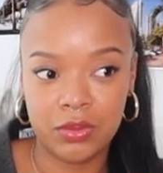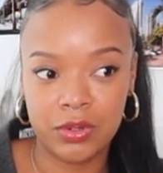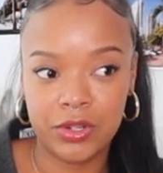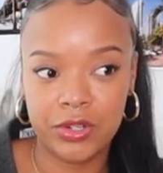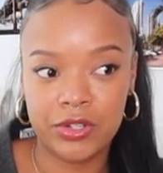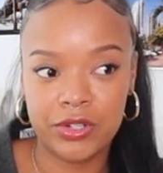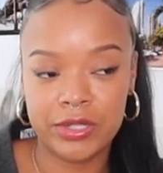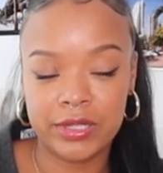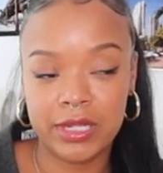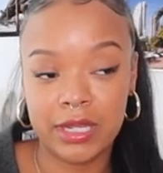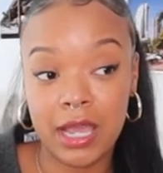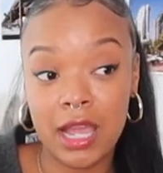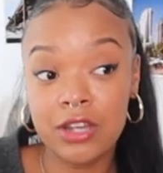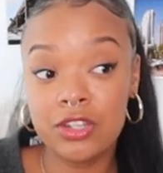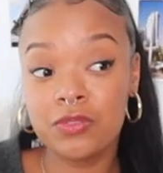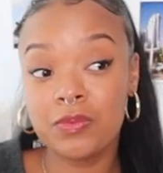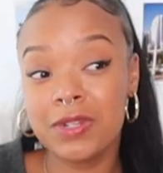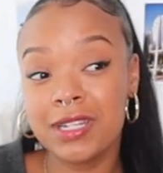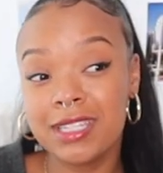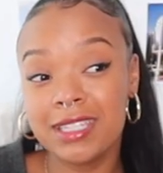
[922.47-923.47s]
Or you're just like, I
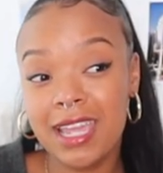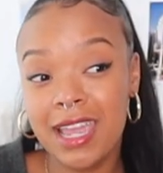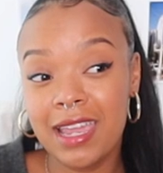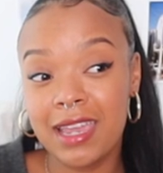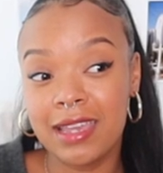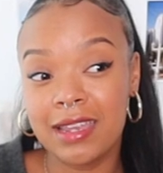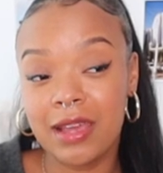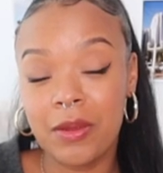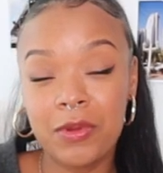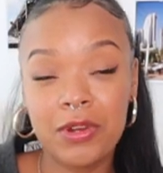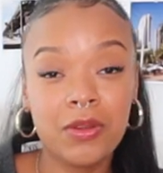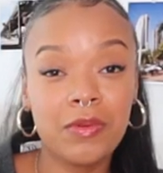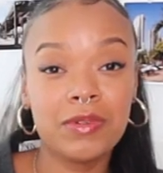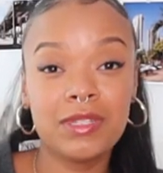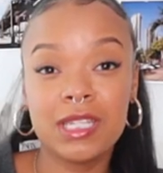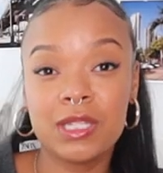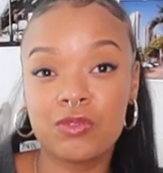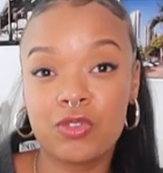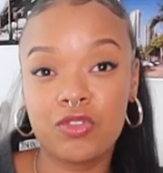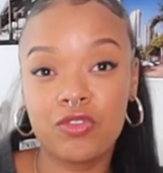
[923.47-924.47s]
just want to date. I want to go
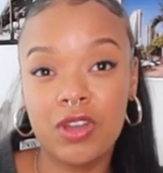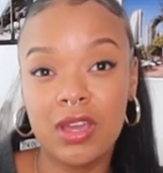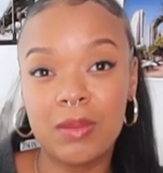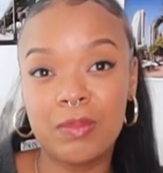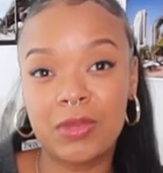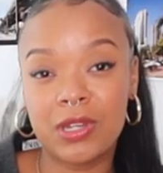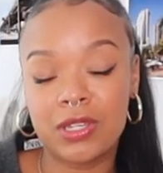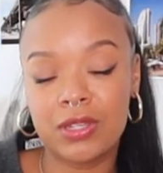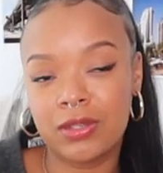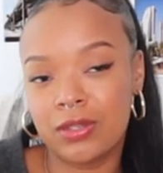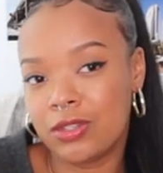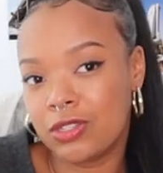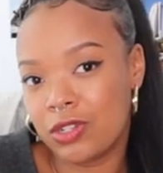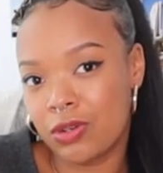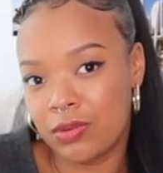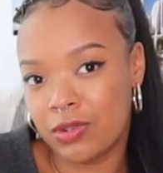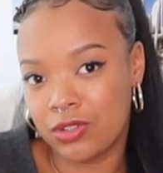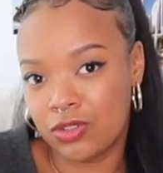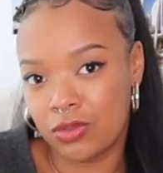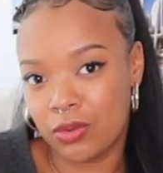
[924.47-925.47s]
on dates for fun, but you
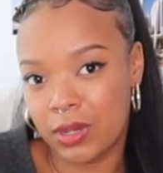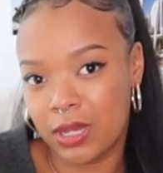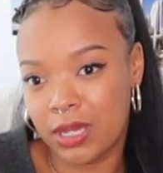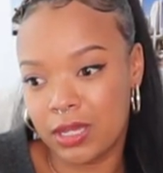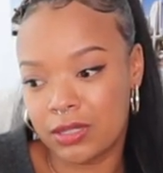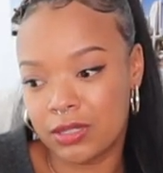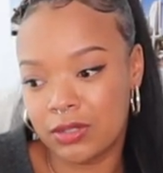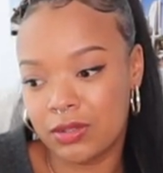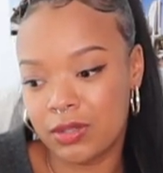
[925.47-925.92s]
don't enjoy it.